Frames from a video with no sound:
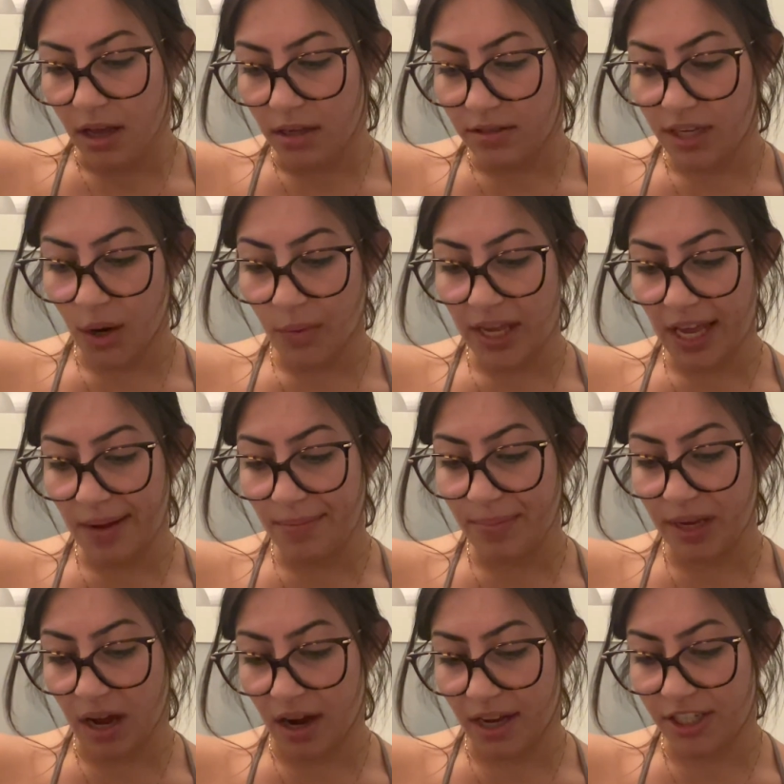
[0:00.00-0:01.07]
Zoe and
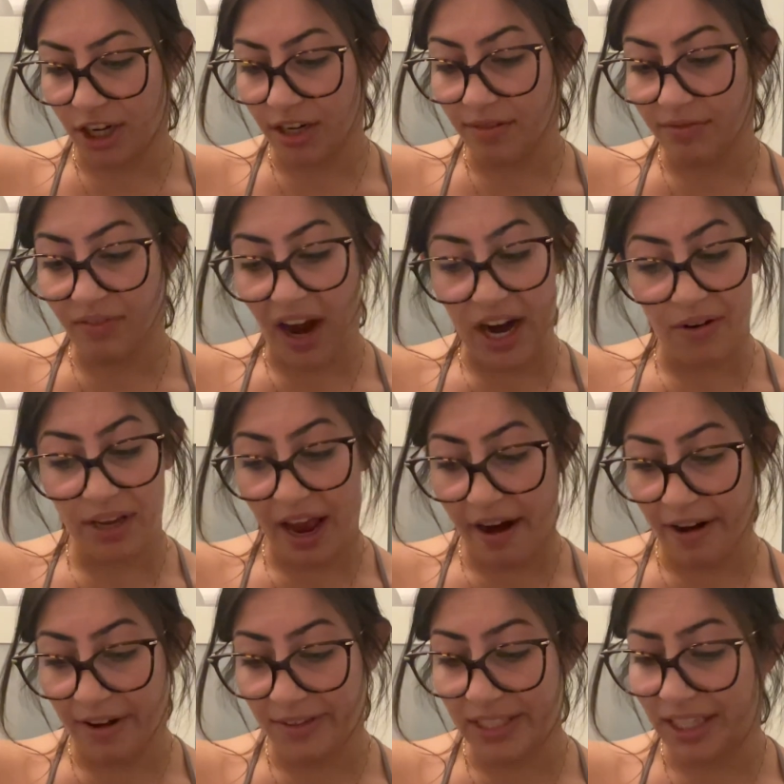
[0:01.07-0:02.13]
Bianca started firing
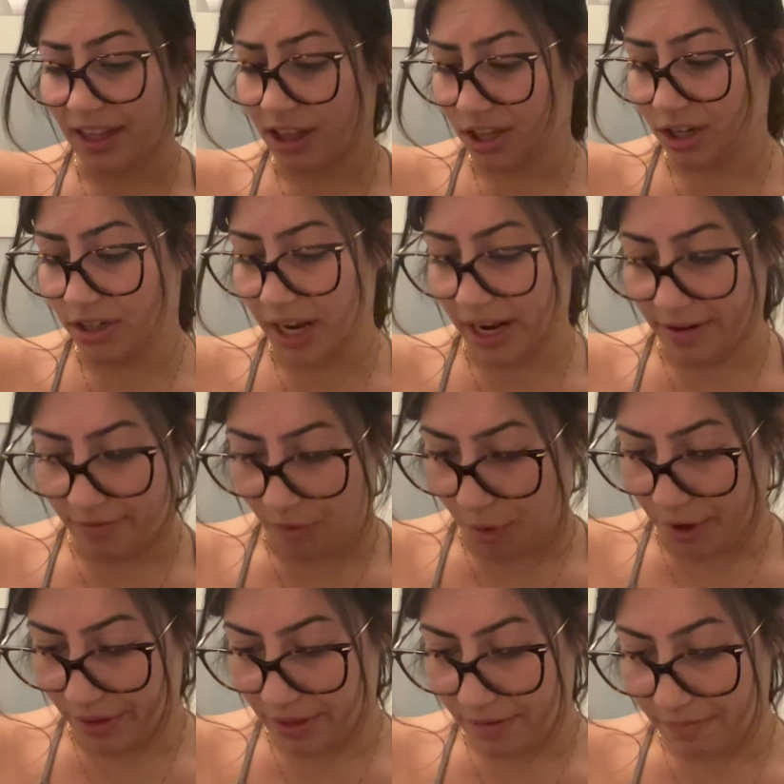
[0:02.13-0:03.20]
arrows at the third and
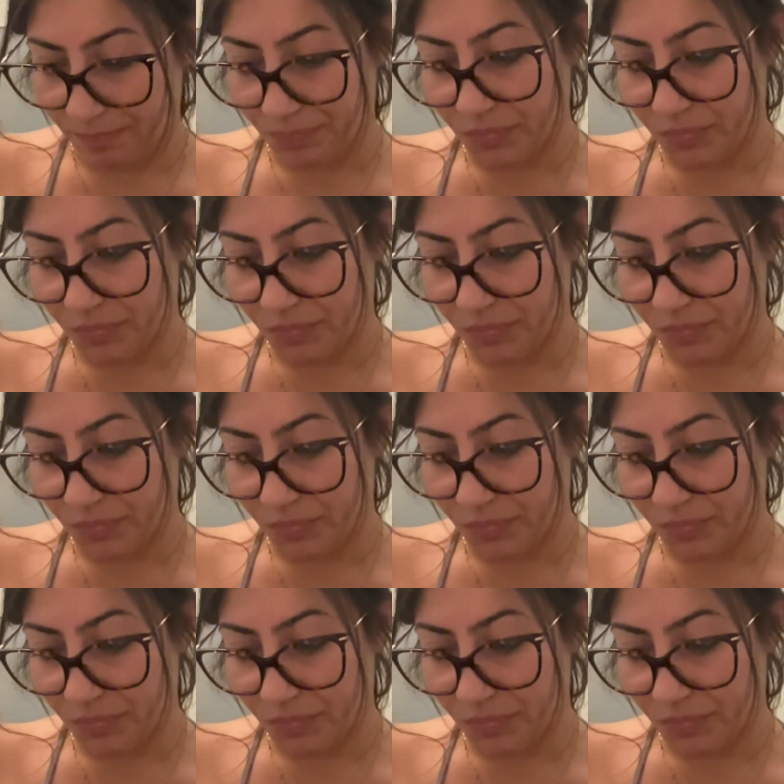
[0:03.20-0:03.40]
fourth.